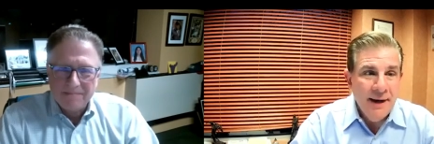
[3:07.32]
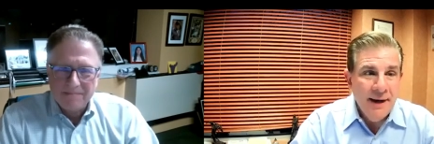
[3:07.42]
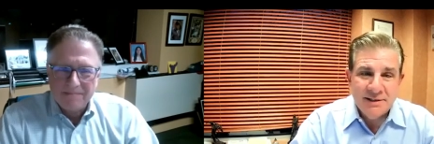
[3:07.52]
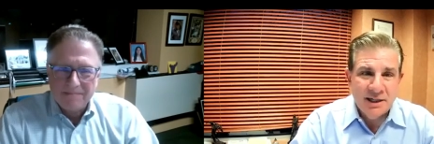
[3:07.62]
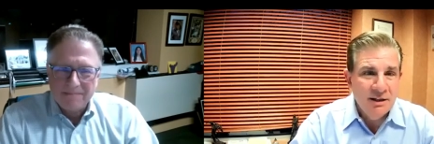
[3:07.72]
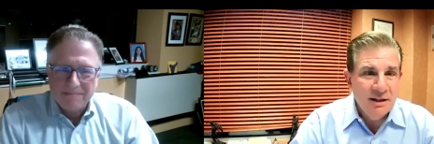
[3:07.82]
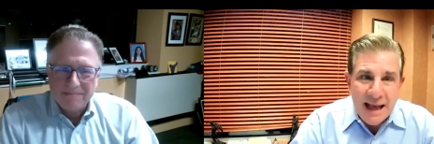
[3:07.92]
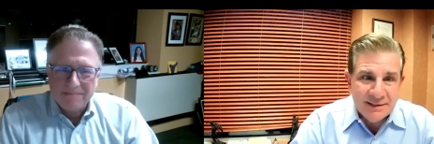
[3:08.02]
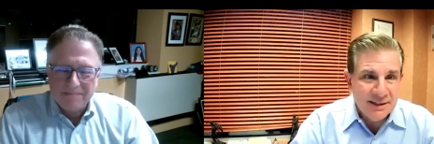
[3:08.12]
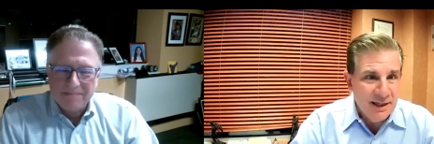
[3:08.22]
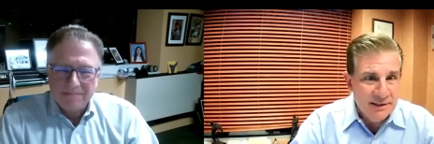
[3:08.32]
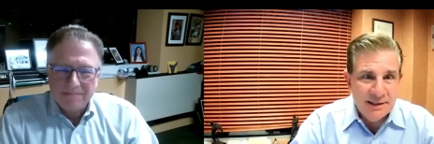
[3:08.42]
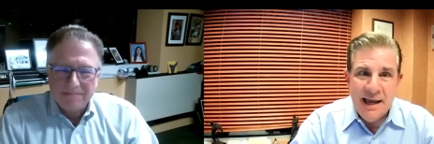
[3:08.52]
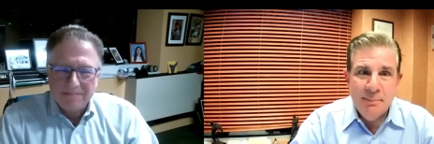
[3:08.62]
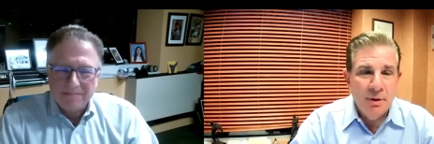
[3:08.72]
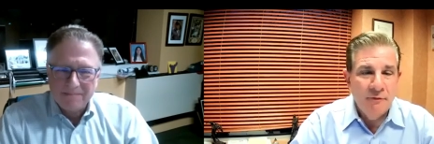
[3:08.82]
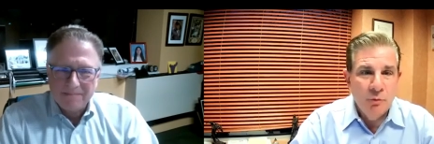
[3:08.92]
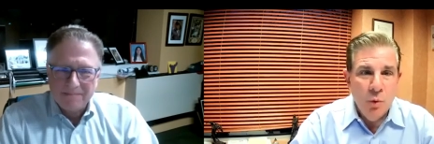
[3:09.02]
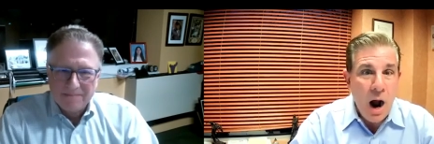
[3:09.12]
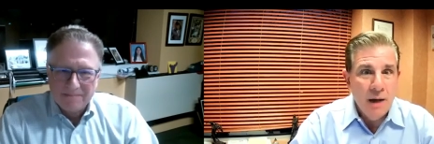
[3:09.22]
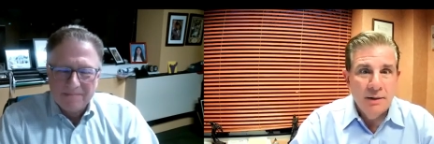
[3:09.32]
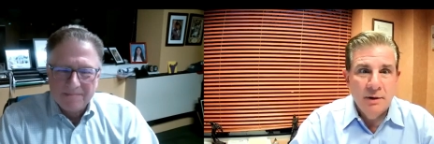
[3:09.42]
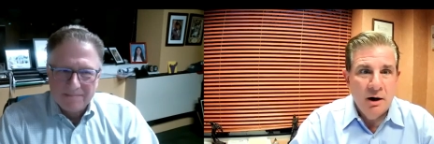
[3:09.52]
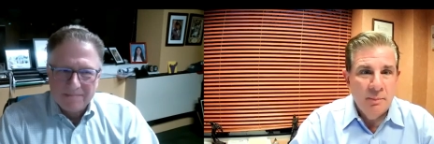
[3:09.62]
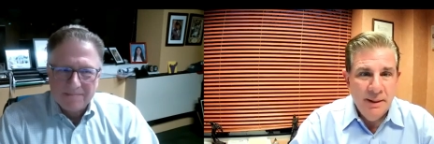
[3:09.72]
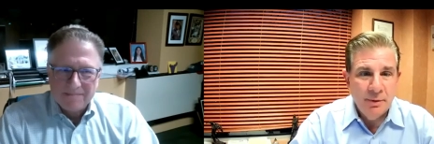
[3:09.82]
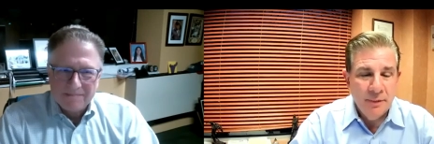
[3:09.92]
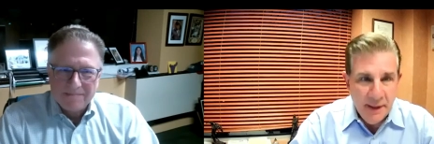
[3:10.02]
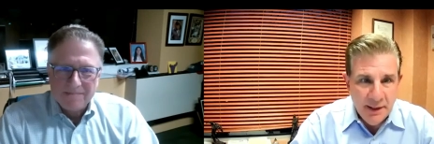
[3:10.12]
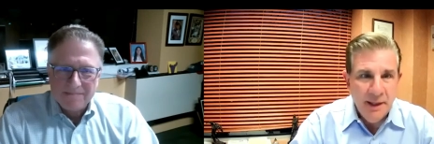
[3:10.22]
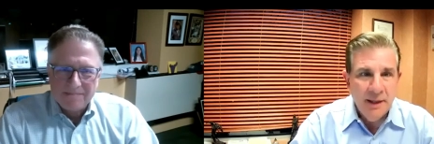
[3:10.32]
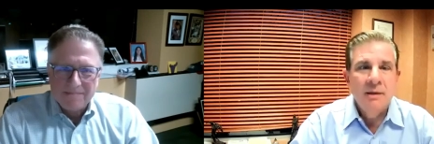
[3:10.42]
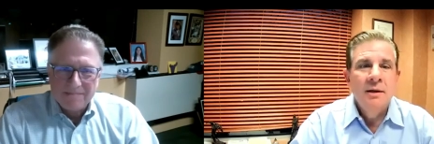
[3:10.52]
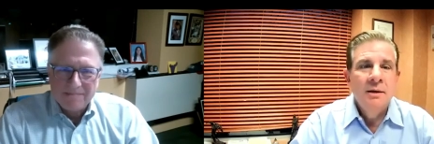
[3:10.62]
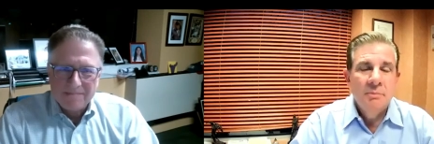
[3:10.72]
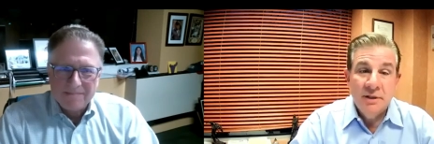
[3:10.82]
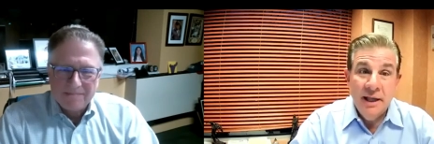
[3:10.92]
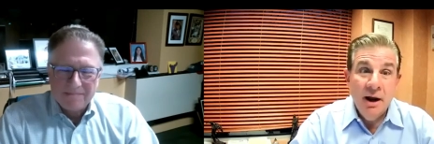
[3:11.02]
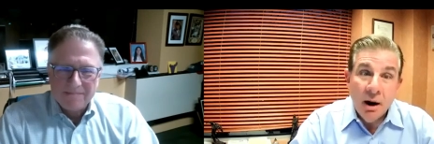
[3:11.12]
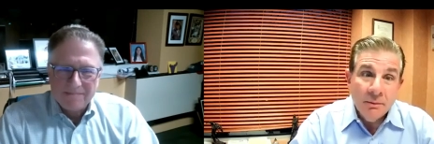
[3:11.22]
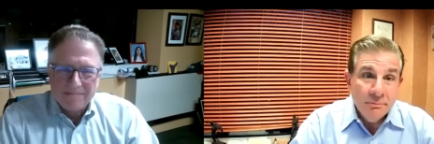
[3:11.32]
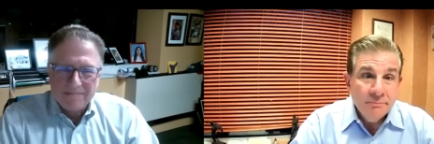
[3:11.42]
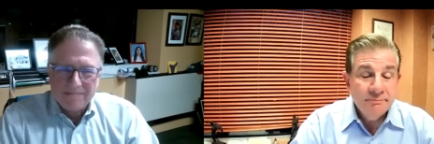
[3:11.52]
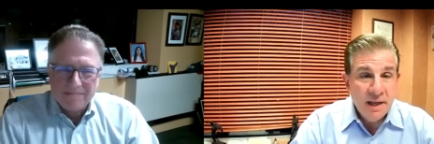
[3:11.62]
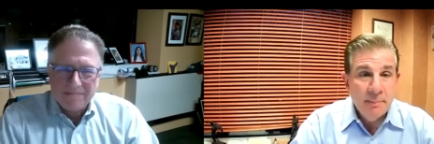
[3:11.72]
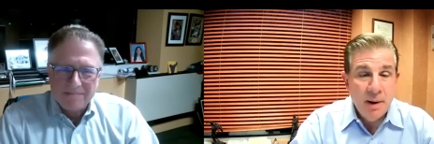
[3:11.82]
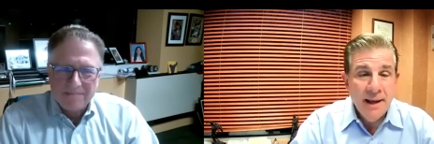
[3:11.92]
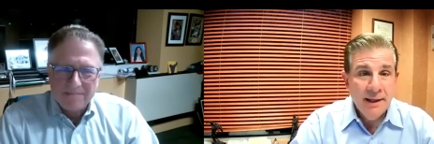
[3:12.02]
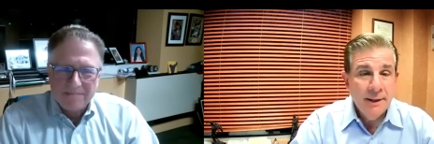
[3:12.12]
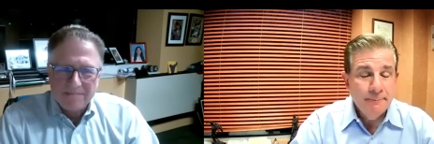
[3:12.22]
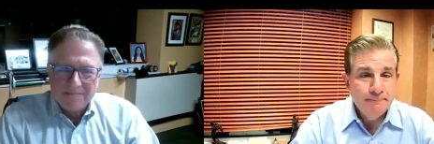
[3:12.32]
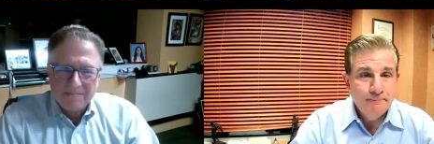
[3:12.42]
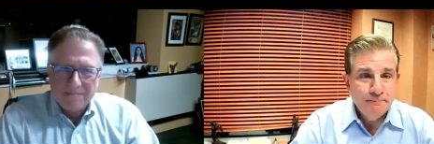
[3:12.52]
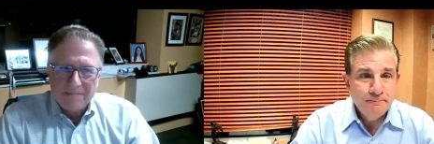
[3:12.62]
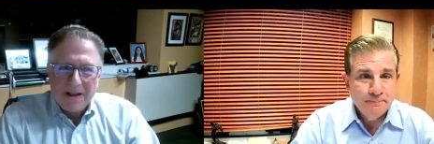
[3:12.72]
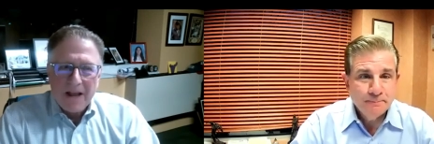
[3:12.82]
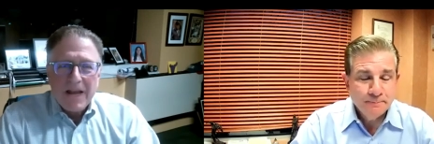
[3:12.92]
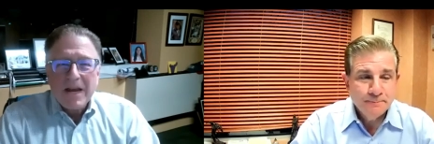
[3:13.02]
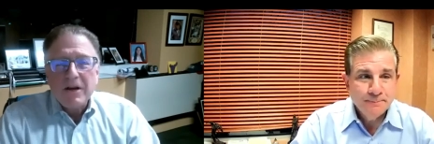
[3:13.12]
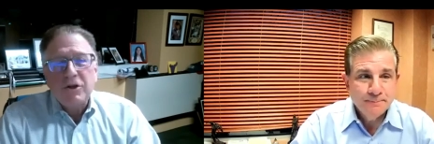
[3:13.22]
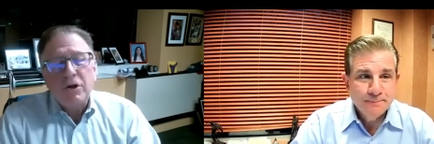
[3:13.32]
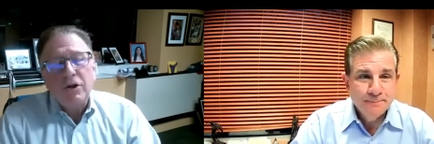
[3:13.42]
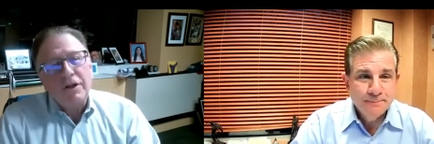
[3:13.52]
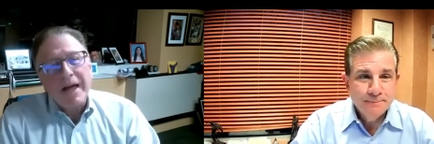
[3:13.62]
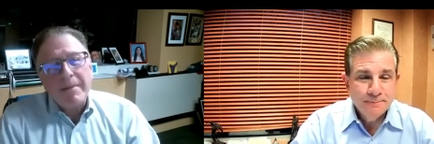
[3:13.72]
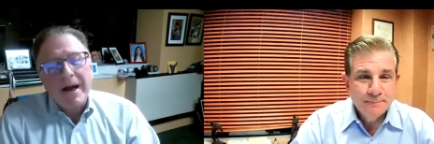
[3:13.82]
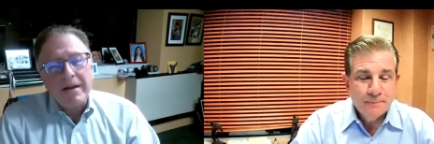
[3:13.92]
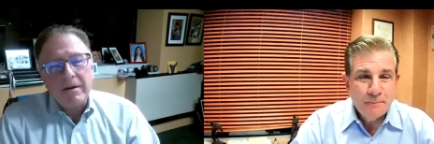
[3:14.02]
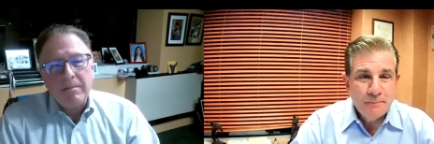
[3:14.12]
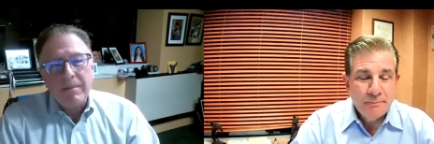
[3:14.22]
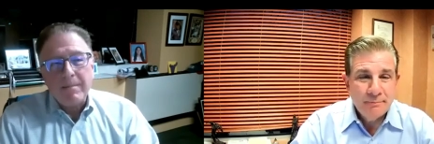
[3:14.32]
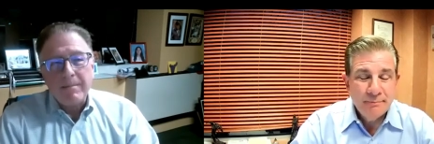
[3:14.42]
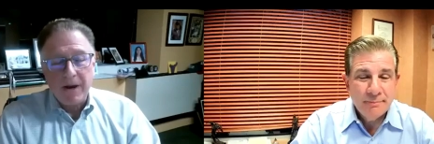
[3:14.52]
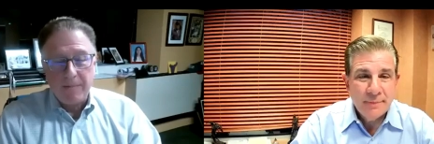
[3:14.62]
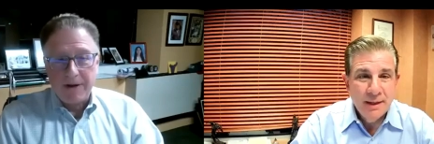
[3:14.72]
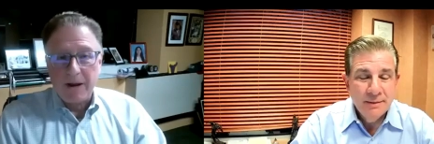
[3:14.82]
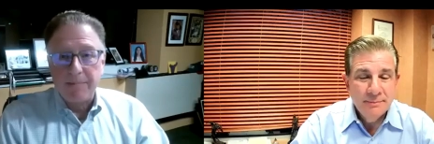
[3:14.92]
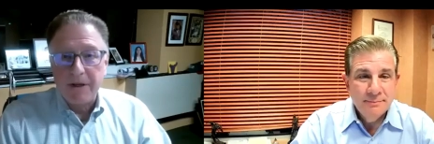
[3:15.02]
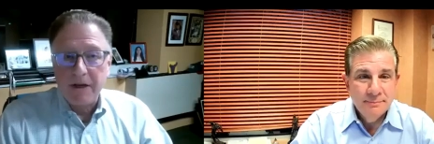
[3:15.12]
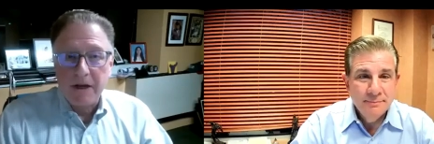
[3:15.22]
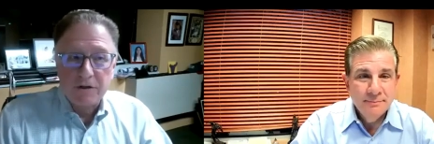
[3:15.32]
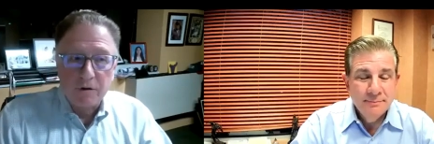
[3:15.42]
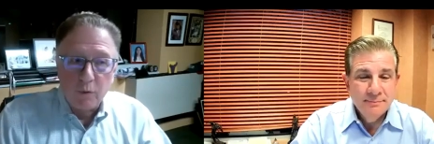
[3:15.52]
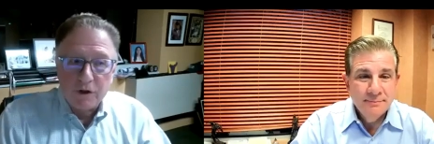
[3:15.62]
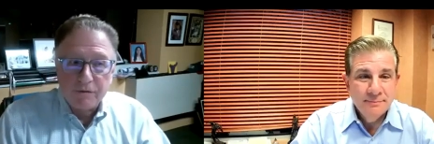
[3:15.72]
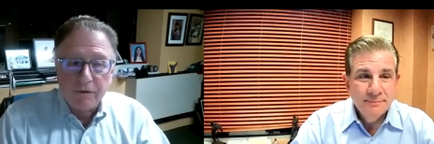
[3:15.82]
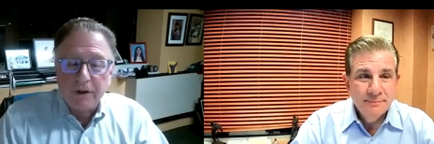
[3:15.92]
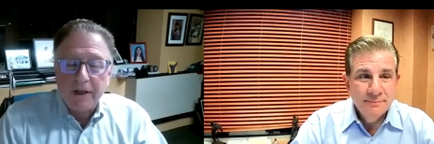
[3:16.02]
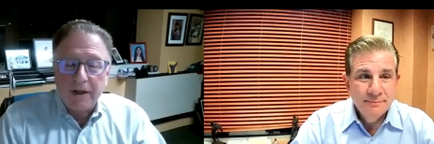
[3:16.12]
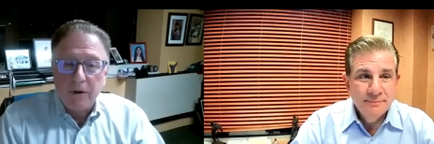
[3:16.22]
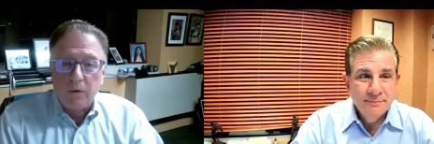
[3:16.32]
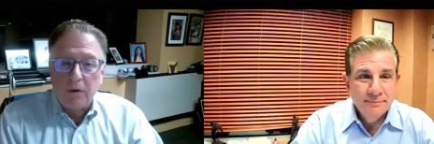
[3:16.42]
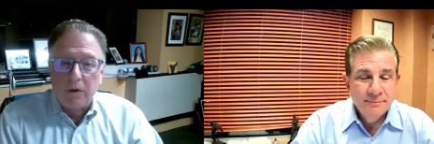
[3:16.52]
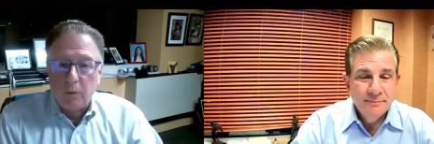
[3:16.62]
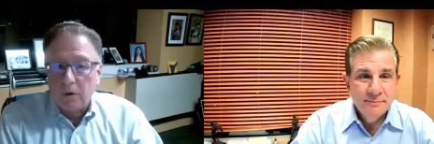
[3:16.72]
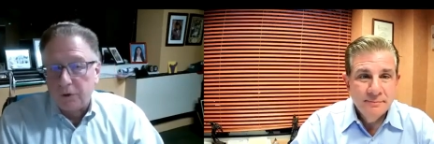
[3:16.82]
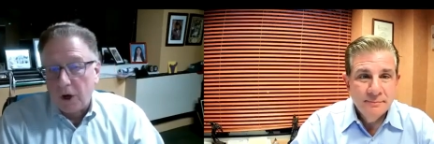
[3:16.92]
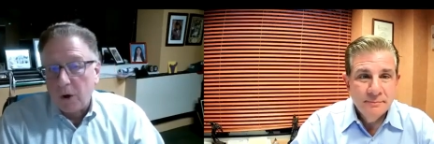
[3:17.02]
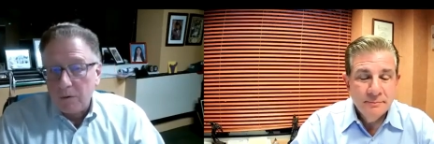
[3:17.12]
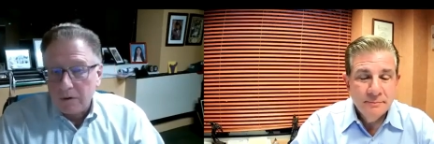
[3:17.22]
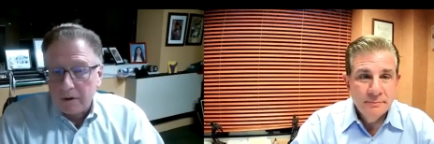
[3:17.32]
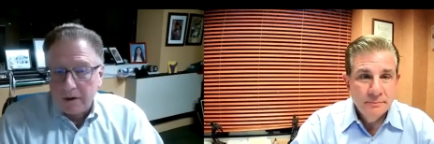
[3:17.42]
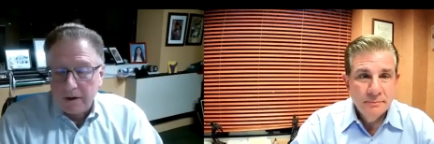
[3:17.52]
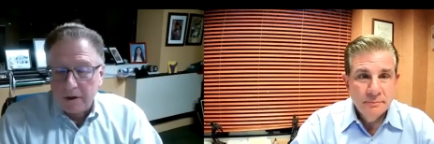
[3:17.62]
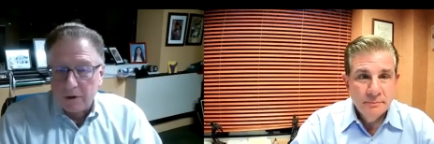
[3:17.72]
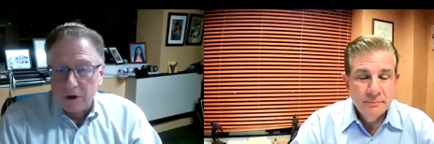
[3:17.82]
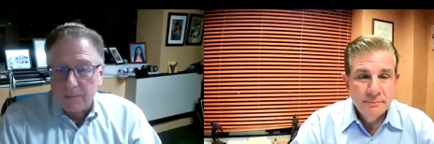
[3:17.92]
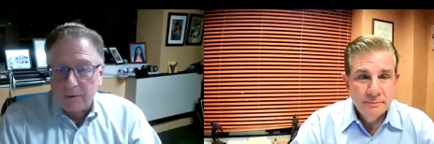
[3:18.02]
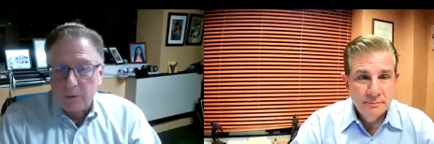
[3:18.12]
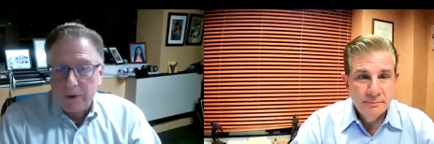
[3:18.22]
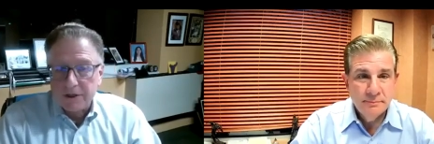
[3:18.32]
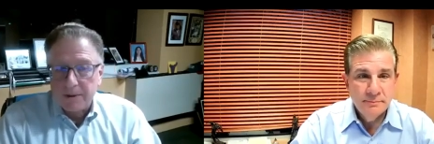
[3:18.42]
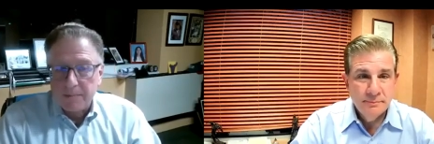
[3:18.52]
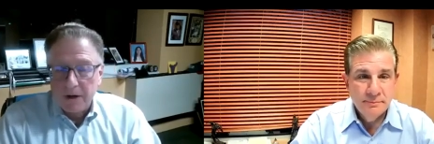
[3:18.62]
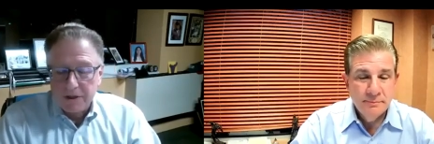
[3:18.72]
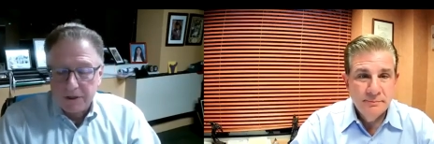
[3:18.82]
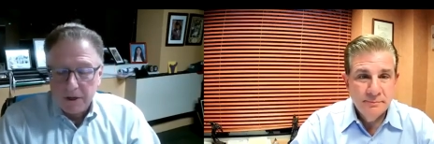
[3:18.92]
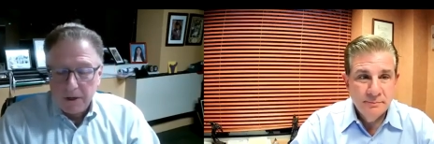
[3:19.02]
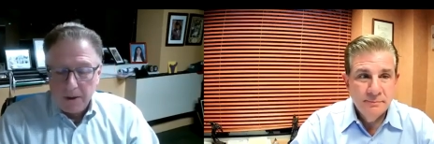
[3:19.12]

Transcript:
Speaker 1: and that's a classic example of what are people thinking. But they are they're buying it.
Speaker 2: Yeah, so look, that might that may or may not be a case of wishful thinking. We'll we'll know, you know, a couple of weeks and months.